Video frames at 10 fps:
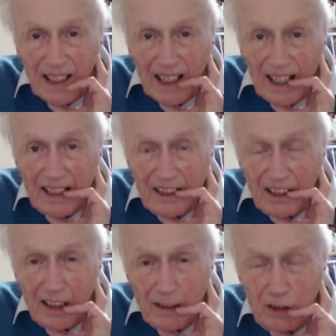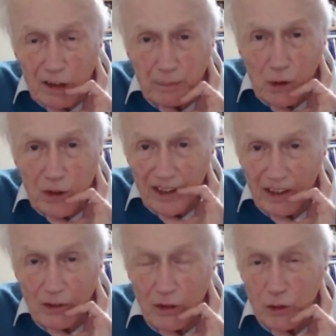And I tried to point
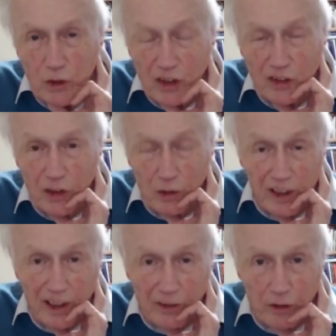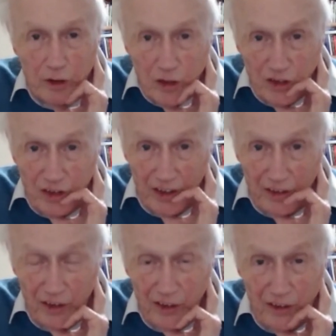out this was just totally unrealistic,
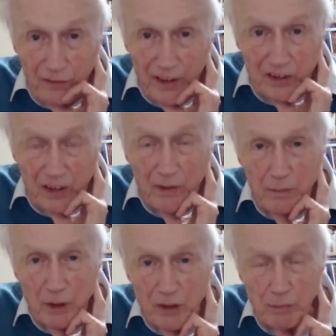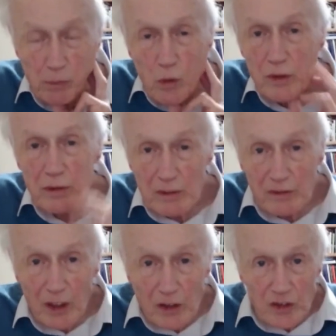that in fact some of the most important
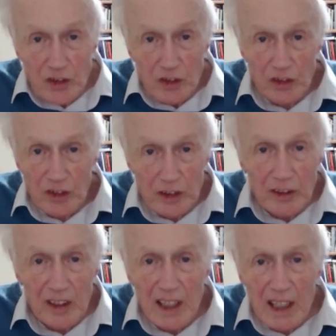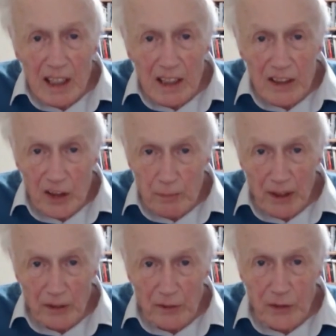advances in condensed
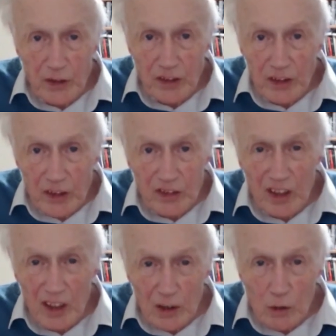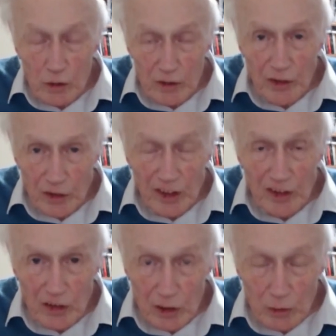matter physics, or in those days
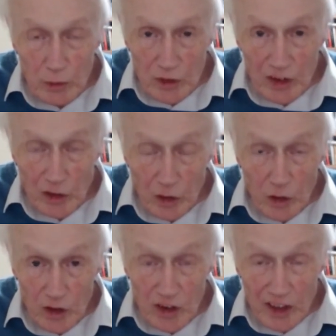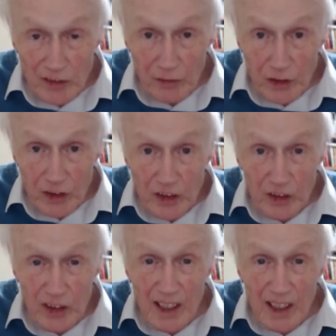I would say solid state physics,